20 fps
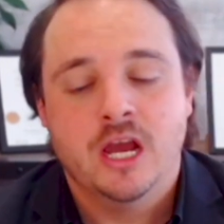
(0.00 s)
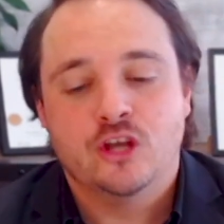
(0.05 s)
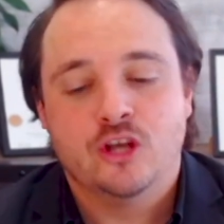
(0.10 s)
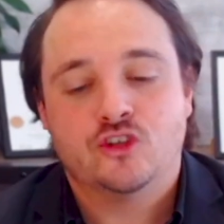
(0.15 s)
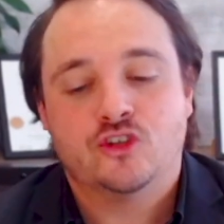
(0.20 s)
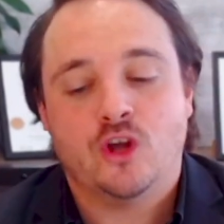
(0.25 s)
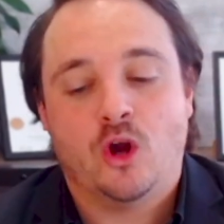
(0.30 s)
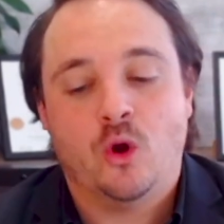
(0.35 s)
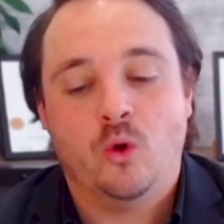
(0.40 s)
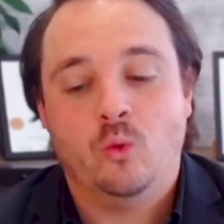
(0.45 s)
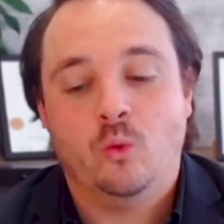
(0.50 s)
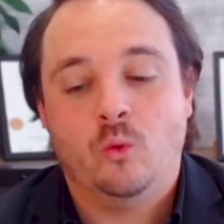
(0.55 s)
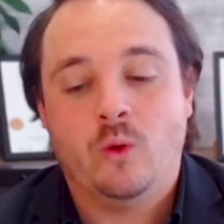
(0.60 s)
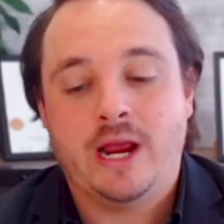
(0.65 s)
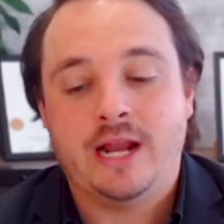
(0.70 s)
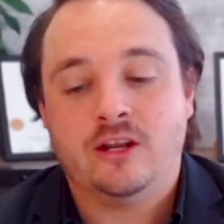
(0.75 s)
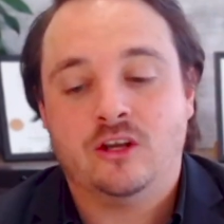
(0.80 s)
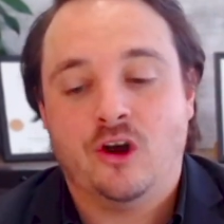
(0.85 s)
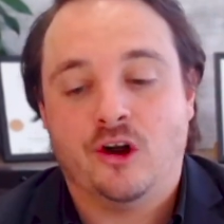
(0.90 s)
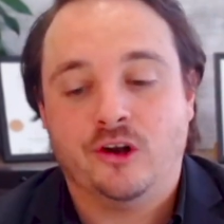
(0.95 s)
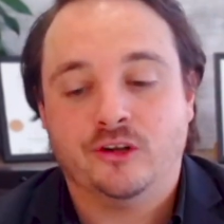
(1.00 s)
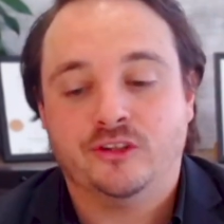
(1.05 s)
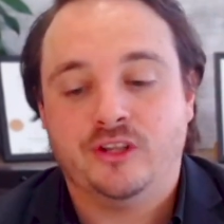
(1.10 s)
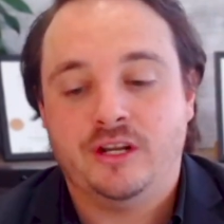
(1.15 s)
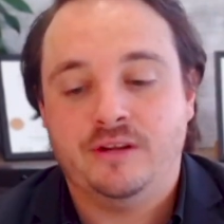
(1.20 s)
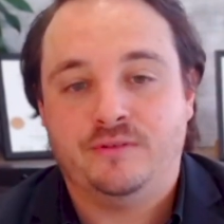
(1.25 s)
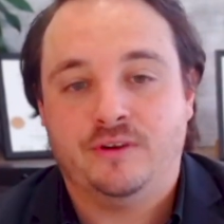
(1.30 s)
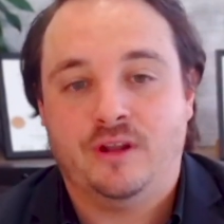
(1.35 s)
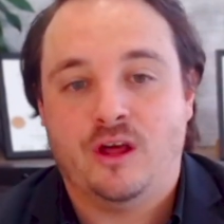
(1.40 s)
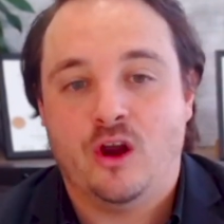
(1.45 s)
So when
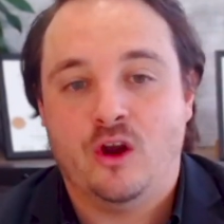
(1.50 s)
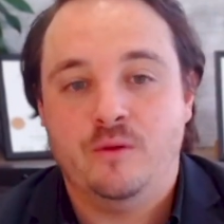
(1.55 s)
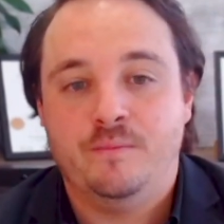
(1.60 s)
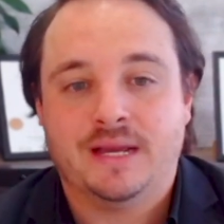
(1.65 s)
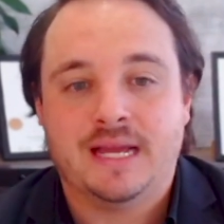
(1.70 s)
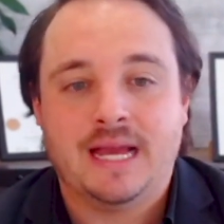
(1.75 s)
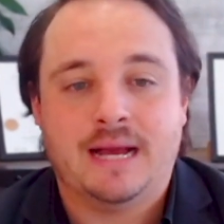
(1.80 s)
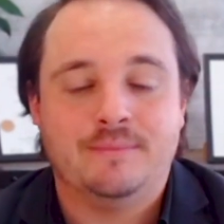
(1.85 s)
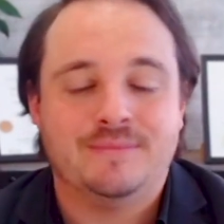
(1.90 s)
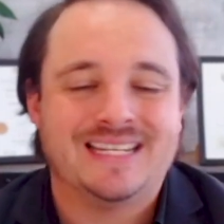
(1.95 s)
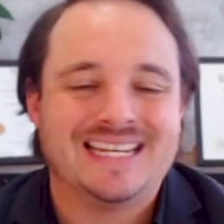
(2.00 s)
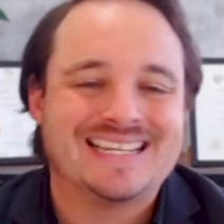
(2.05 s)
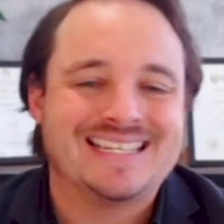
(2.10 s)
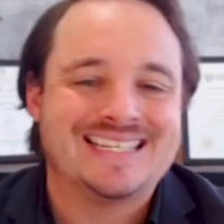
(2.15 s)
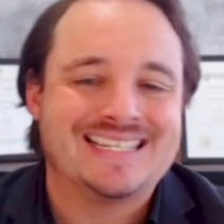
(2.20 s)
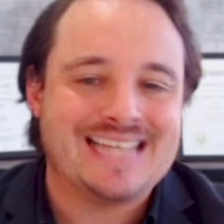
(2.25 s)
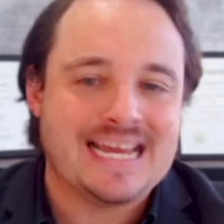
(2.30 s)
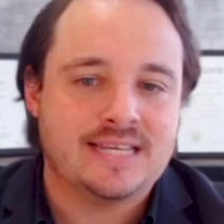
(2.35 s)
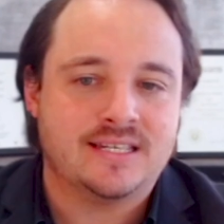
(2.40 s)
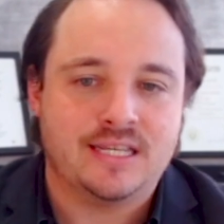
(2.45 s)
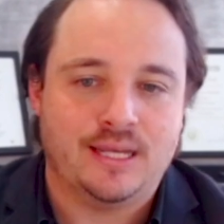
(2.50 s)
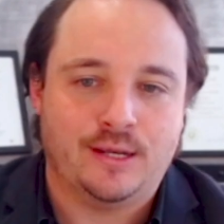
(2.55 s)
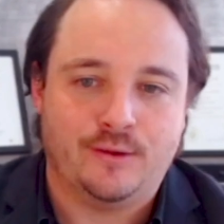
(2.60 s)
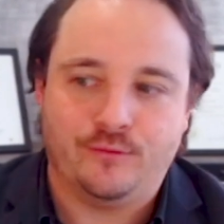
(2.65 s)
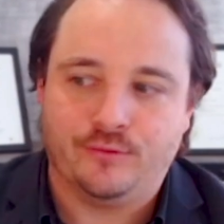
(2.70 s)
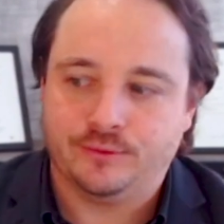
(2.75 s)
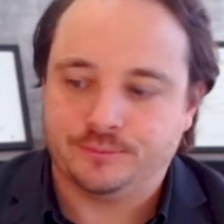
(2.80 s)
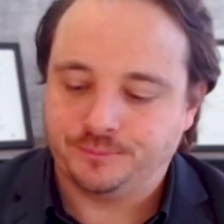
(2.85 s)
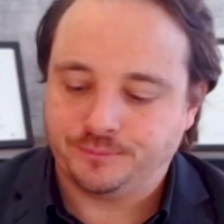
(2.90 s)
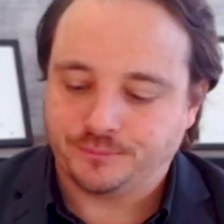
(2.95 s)
cognitive load becomes
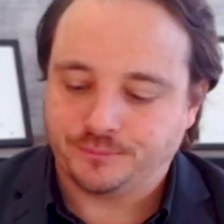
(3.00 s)
excessive,